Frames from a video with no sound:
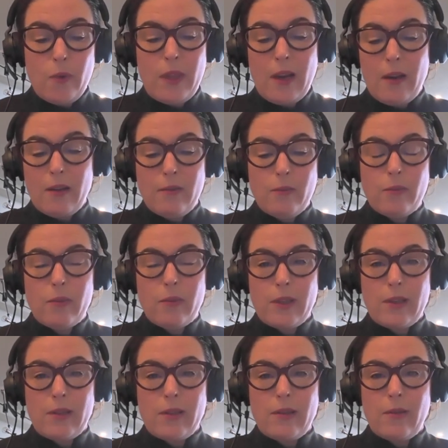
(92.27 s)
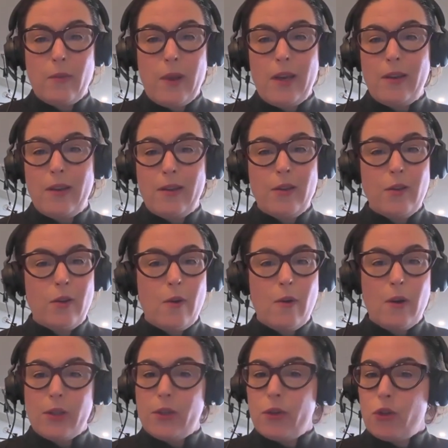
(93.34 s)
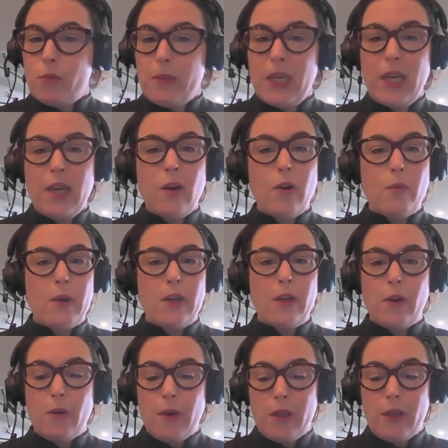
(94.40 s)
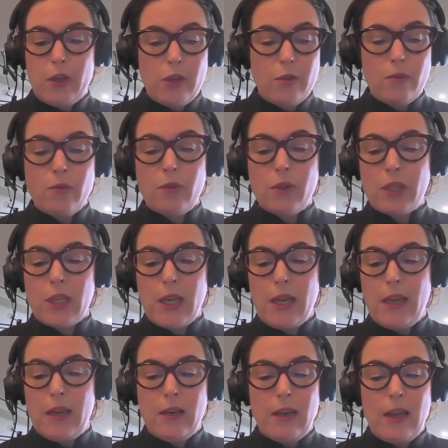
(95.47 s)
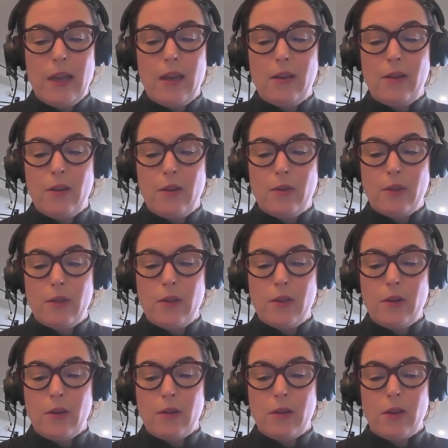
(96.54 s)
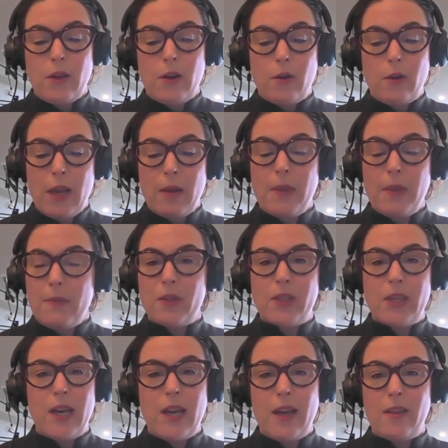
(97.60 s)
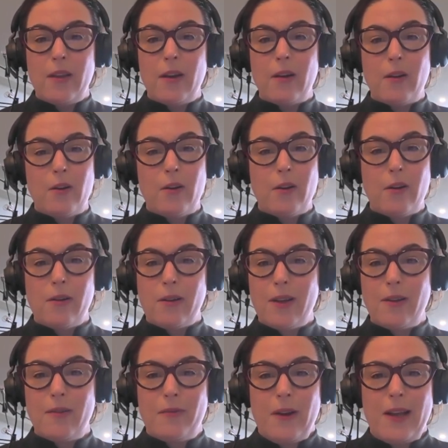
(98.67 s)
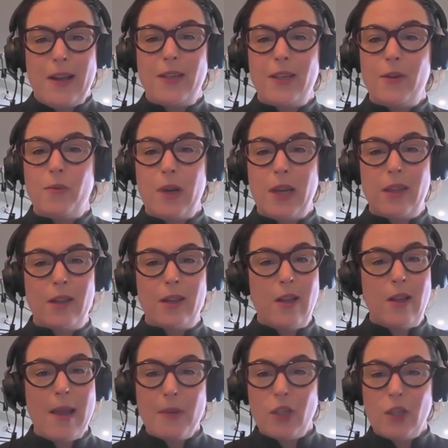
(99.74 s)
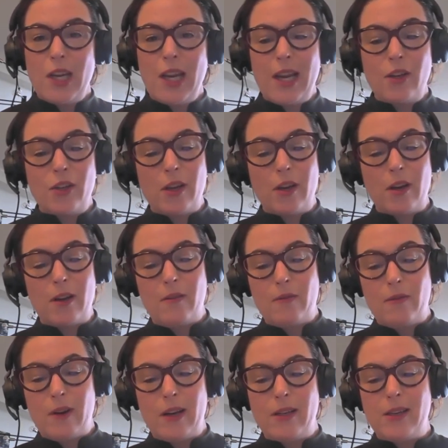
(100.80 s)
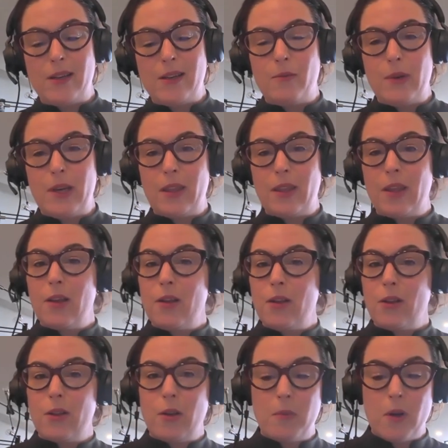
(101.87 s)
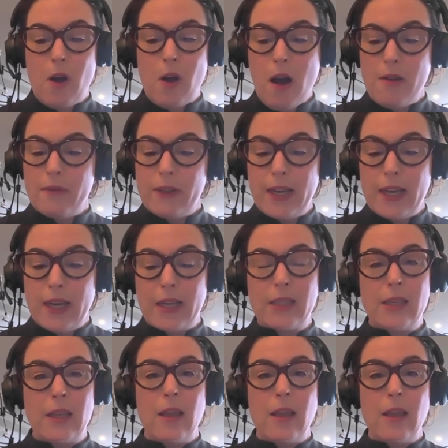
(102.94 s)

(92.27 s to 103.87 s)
That when you go on social media or when you go on the news and you see, young people today, they're confronted with climate change, they're confronted with global conflicts,